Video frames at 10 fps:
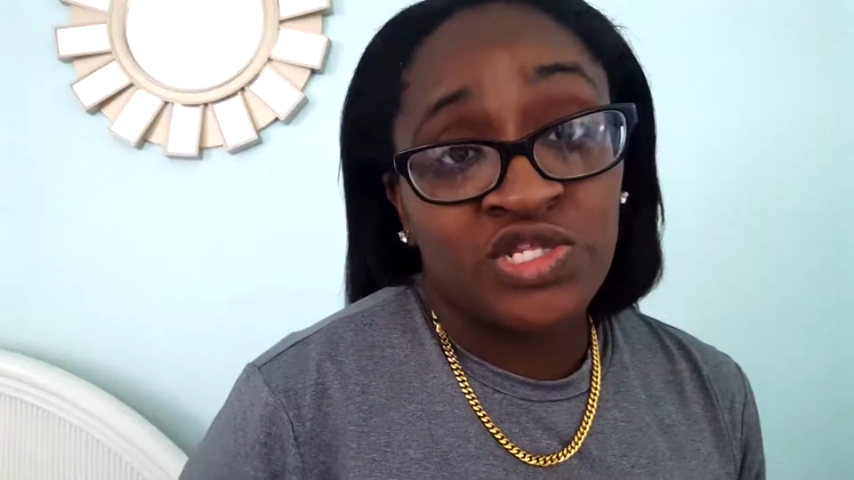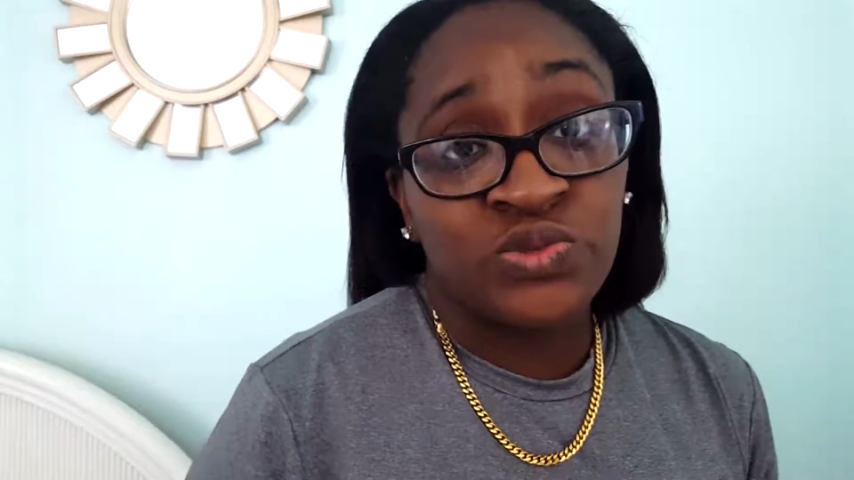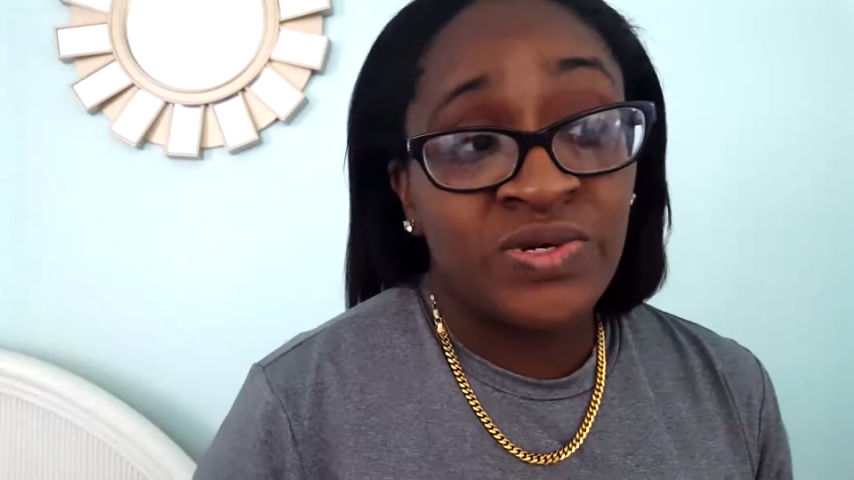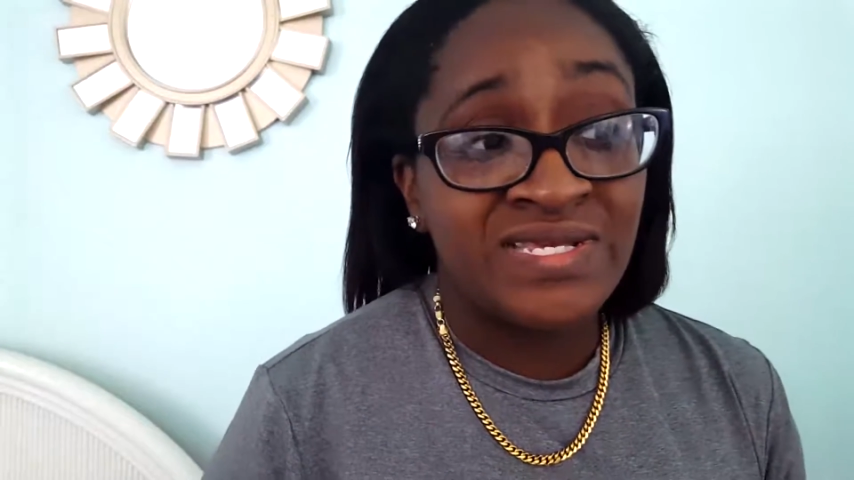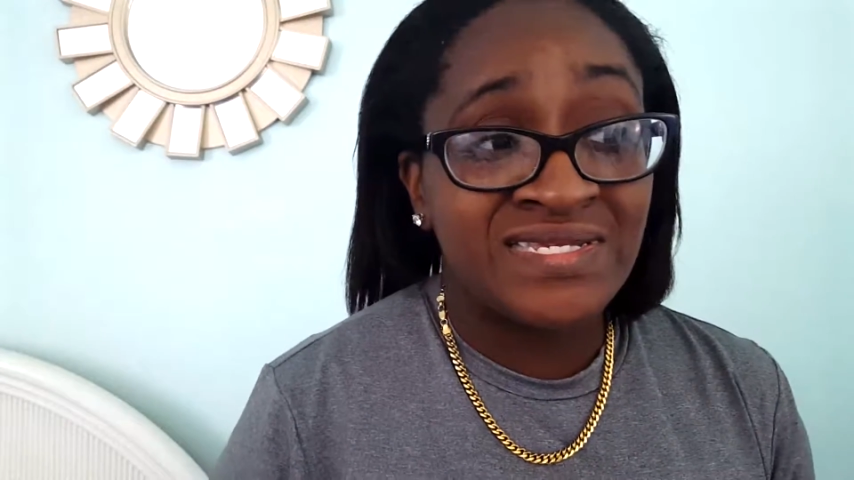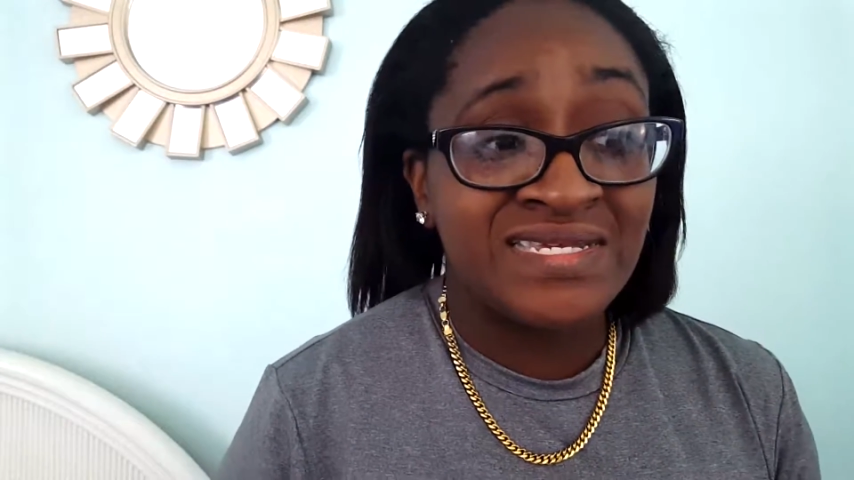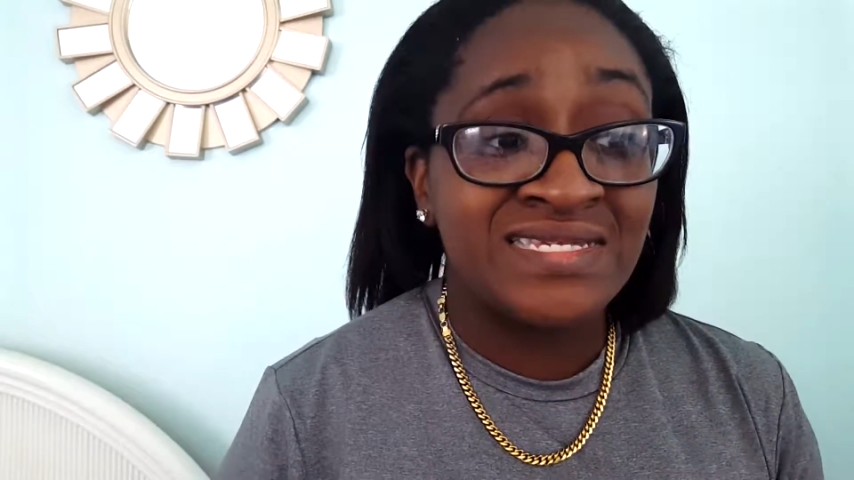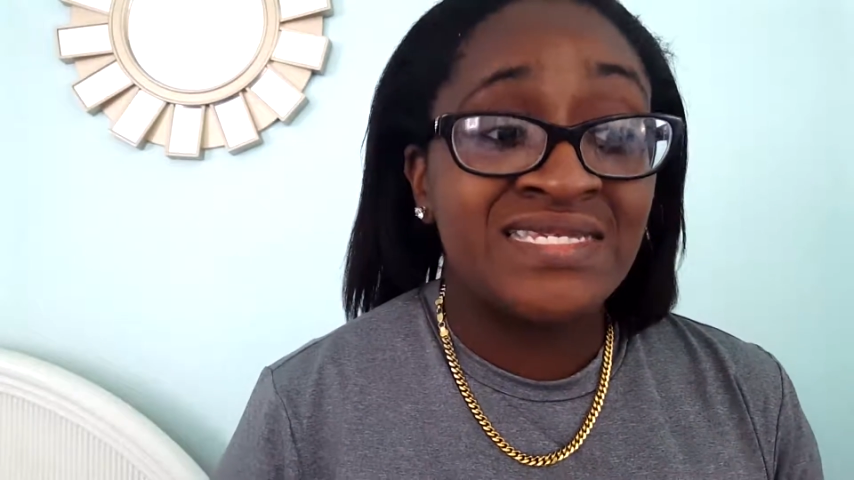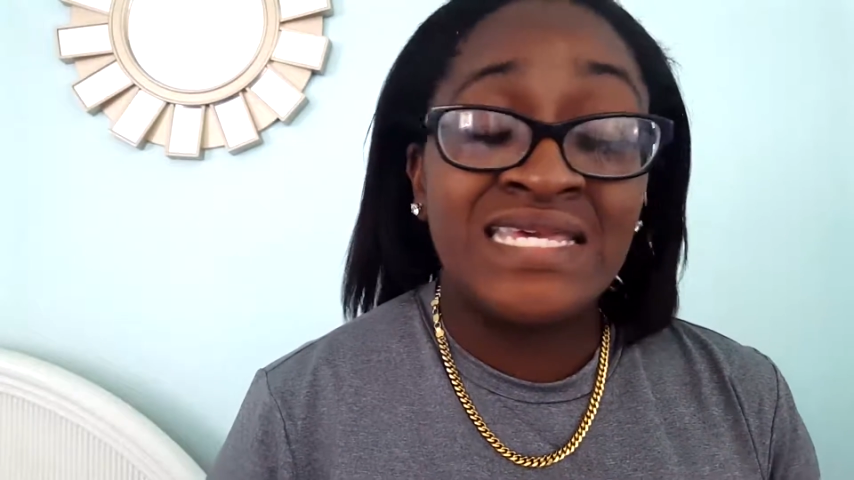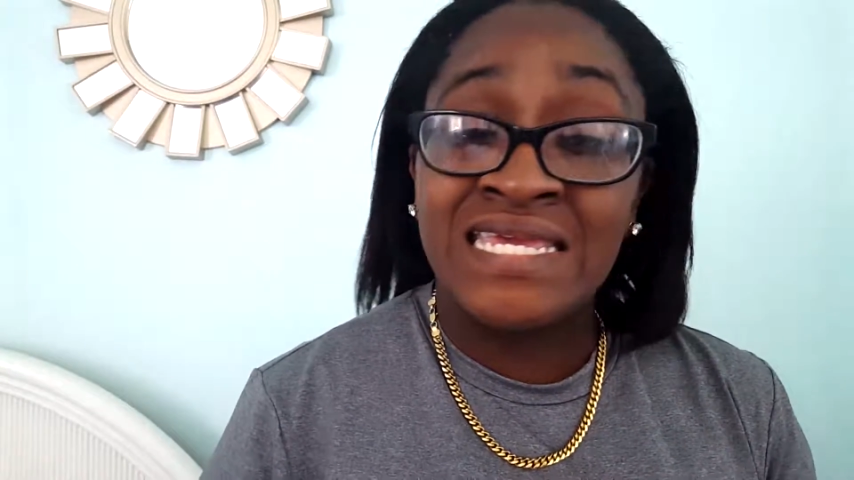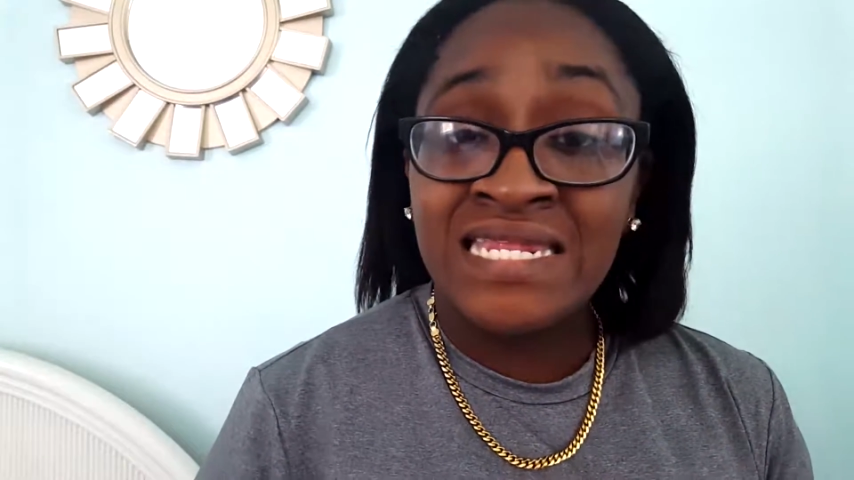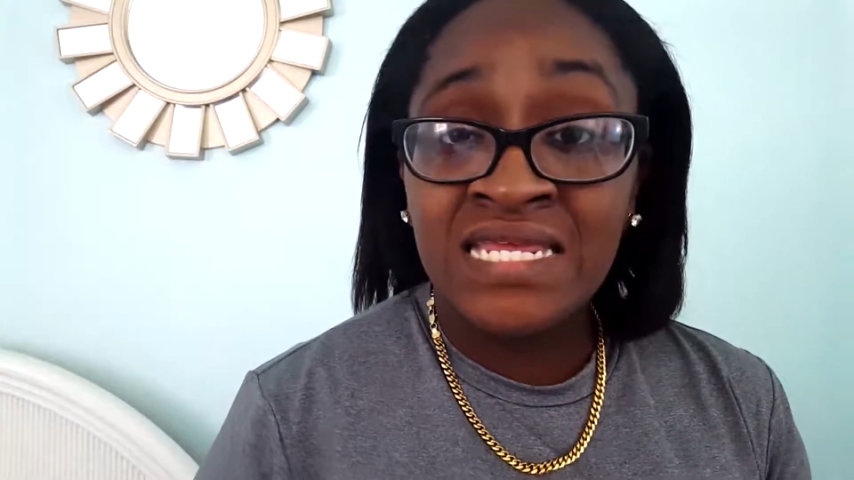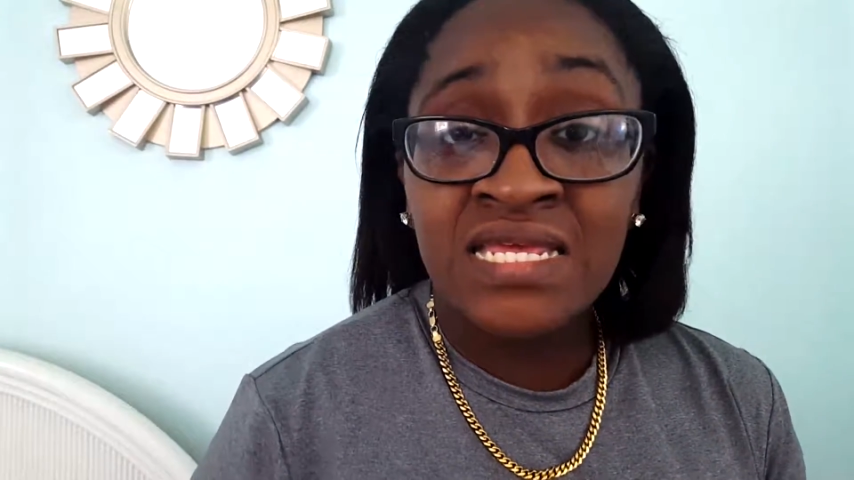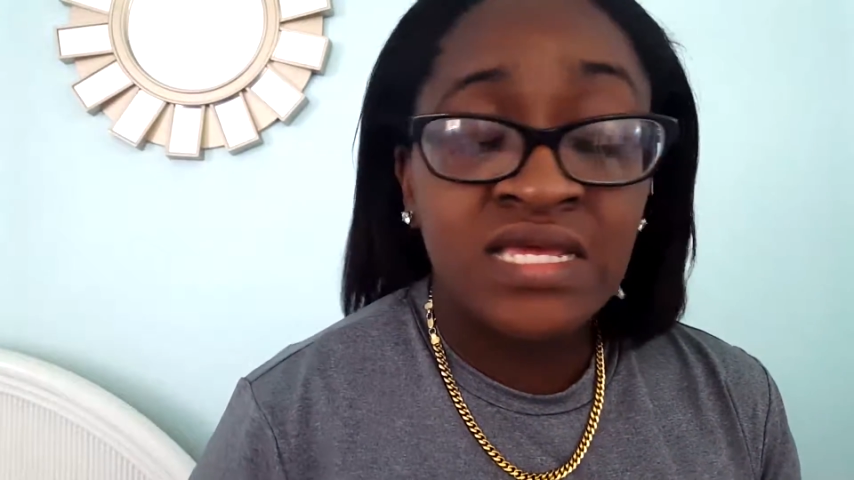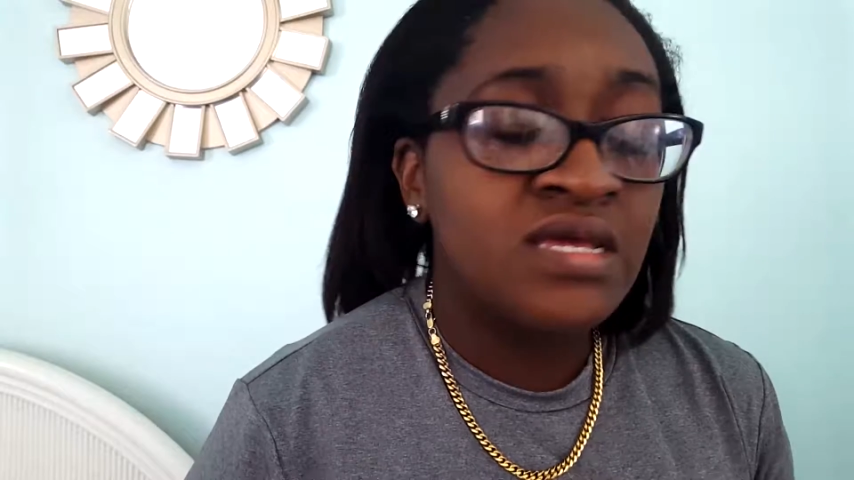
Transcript: 2016.